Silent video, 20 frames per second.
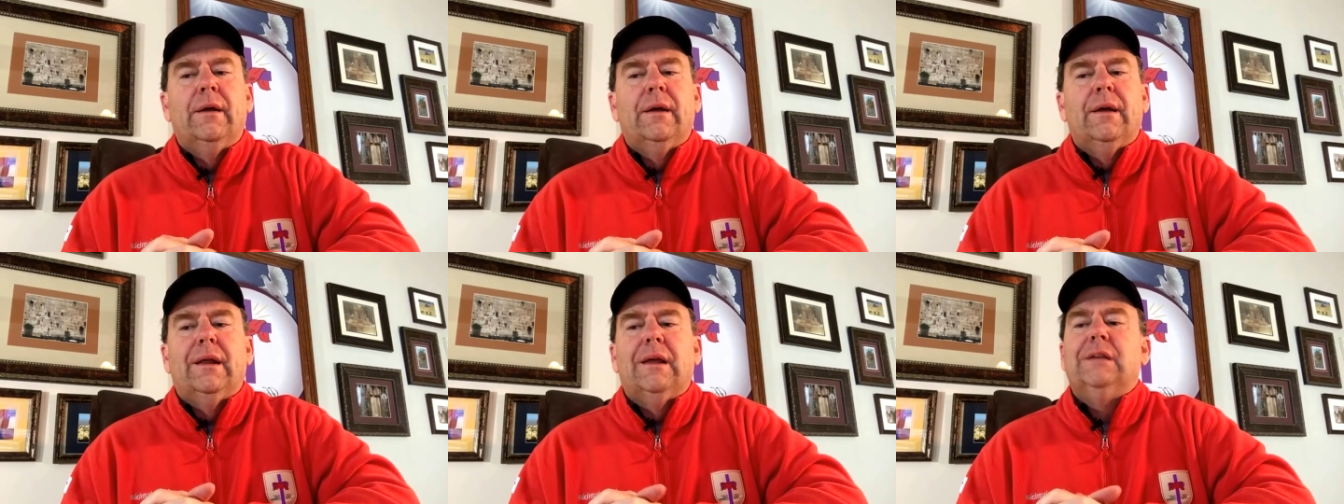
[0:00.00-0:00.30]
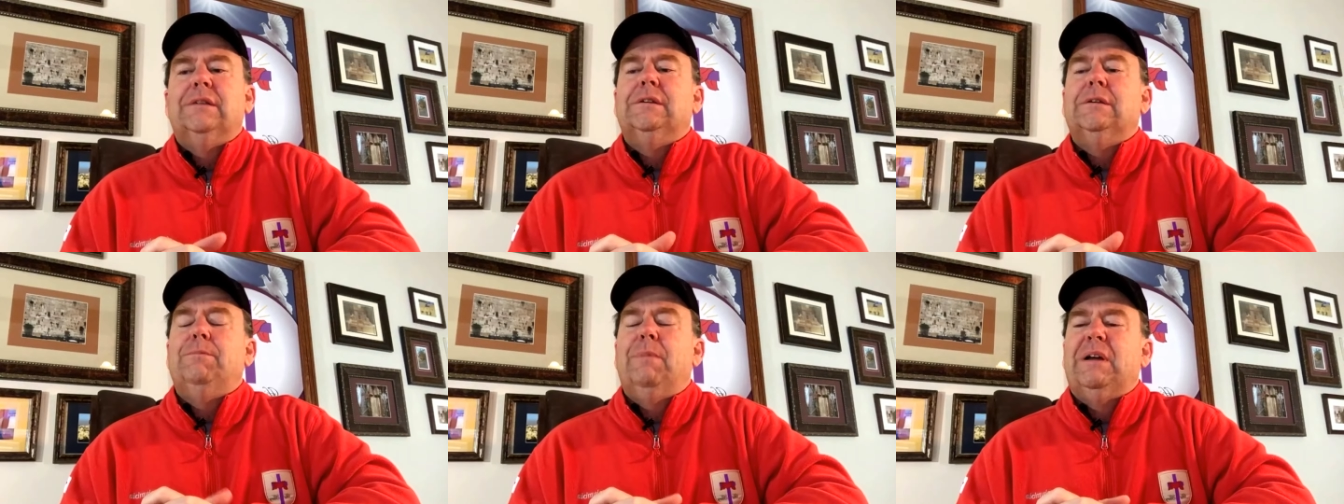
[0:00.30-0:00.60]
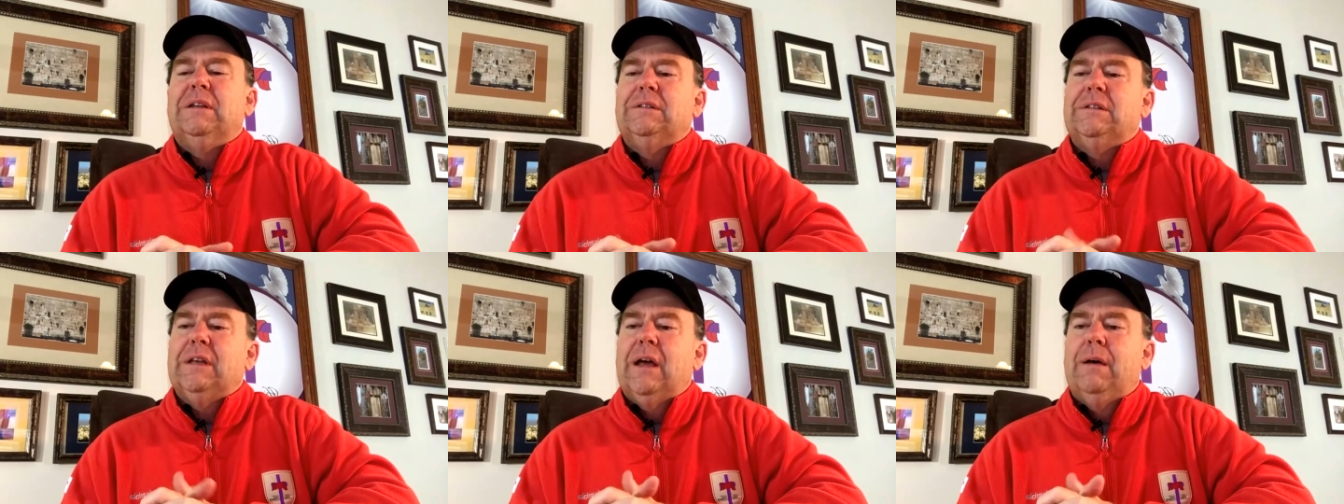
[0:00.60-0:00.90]
He says,
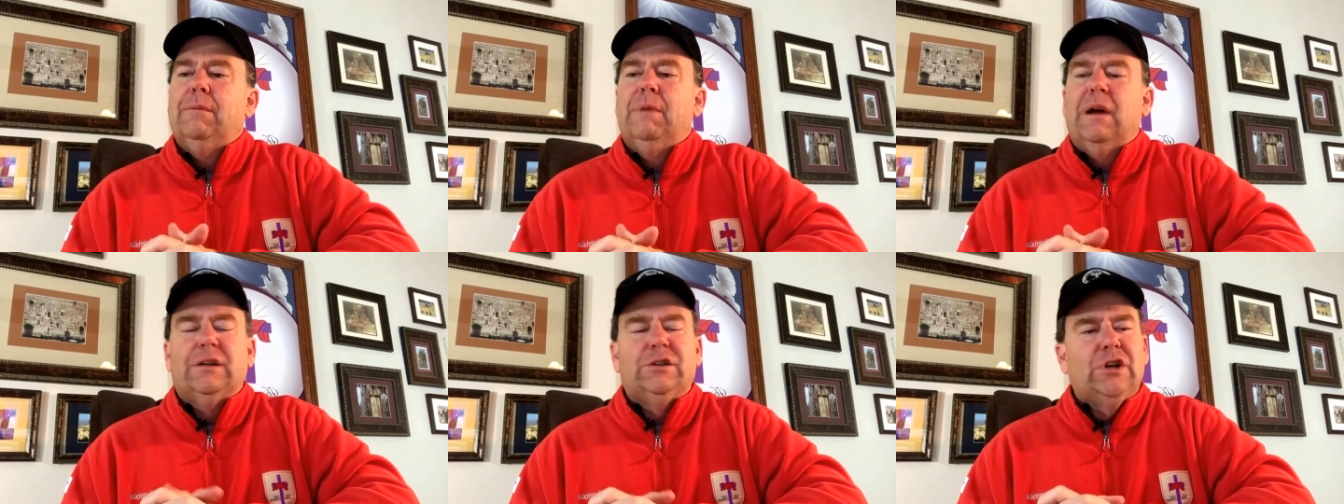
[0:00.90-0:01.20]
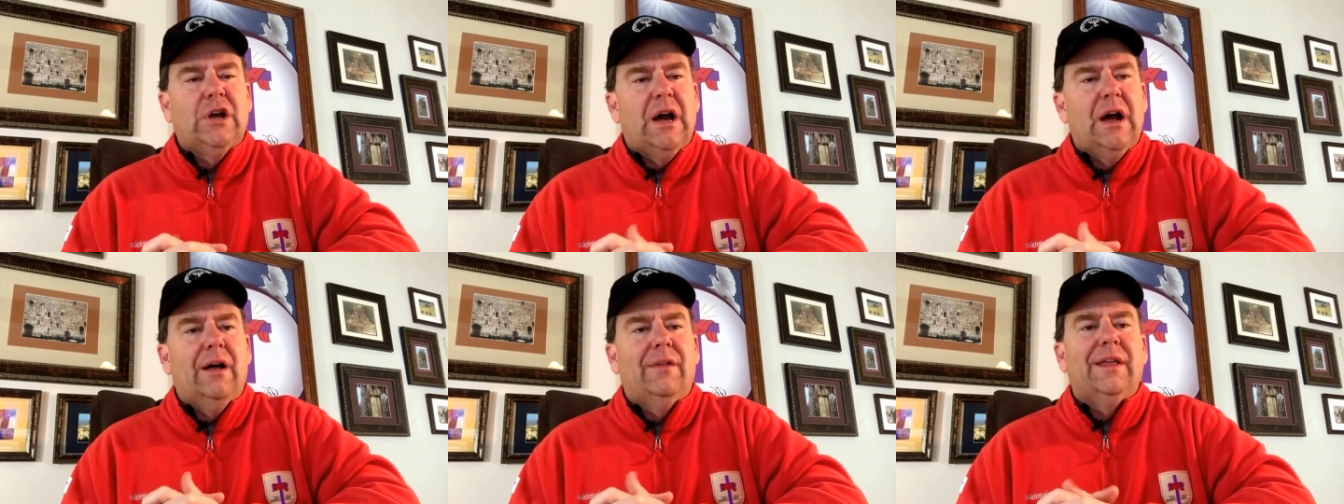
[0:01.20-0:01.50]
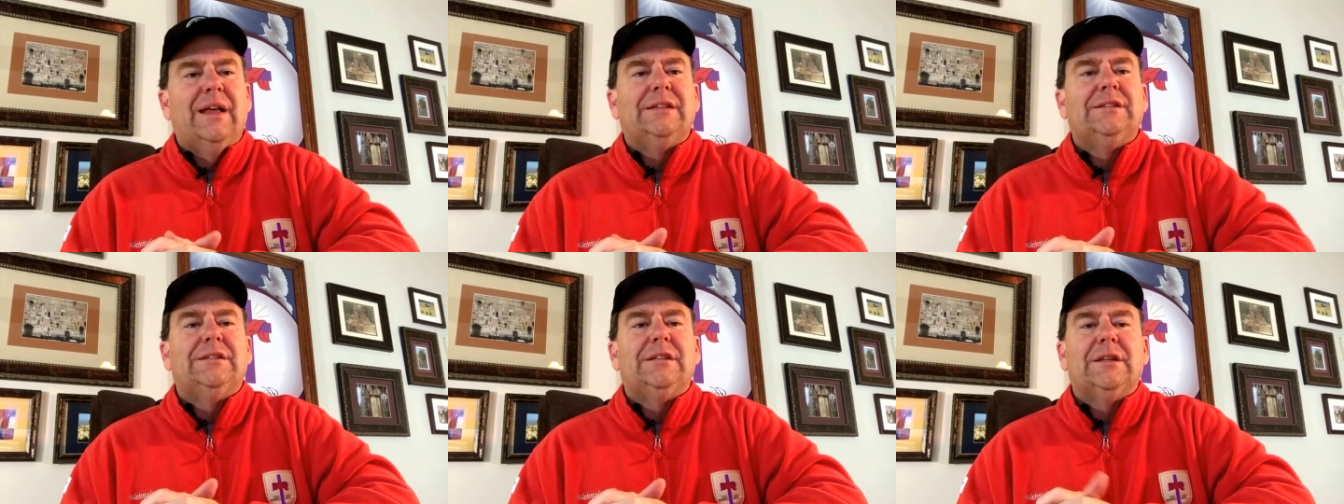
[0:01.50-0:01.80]
my, son, my child,
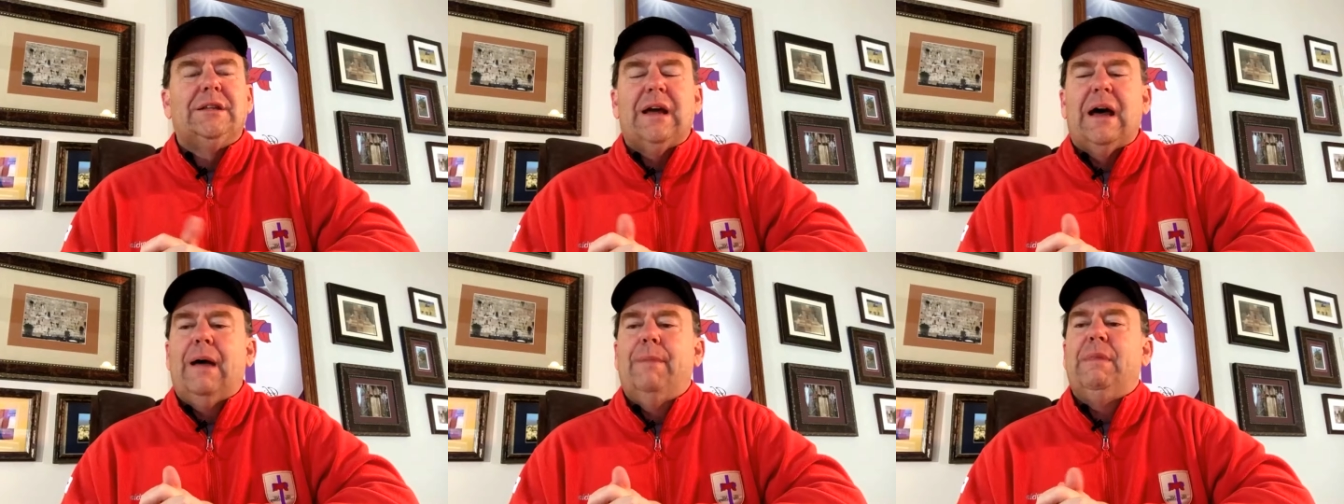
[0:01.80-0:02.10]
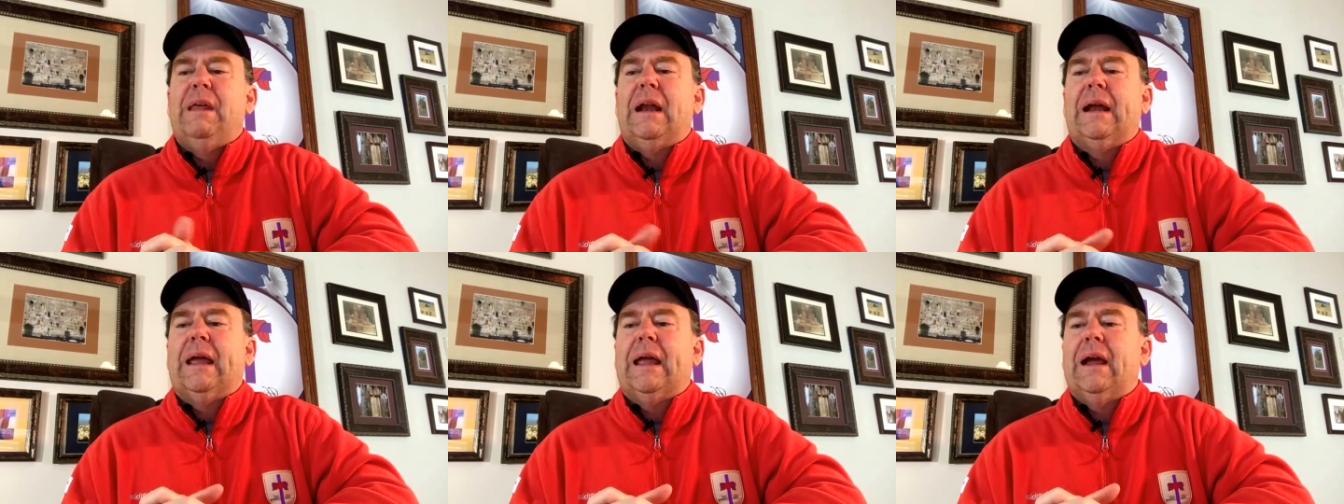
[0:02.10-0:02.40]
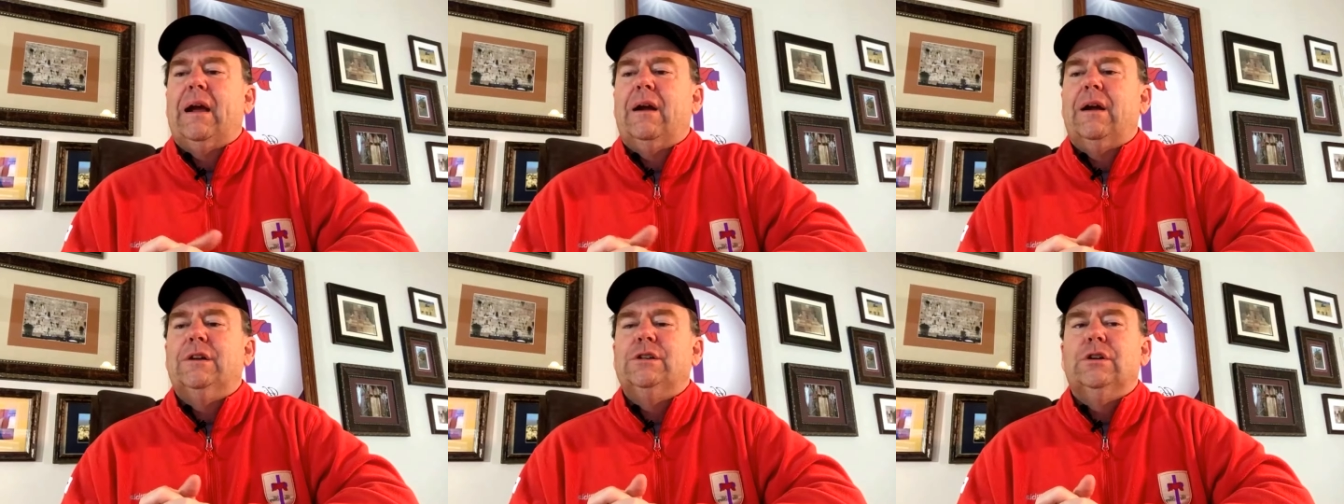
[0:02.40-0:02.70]
that's the time that I
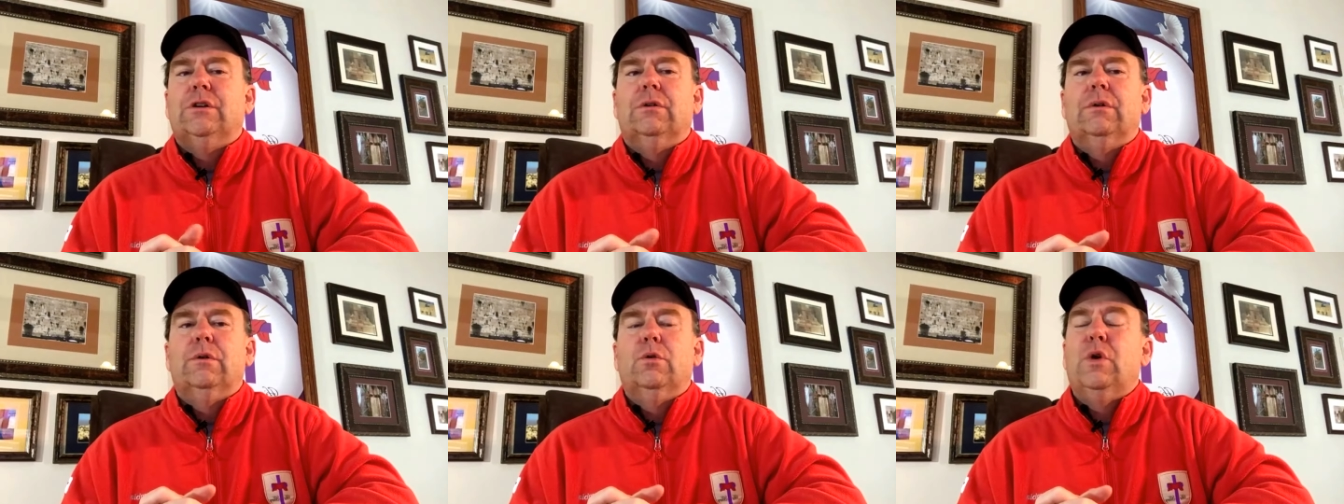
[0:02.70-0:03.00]
carried you.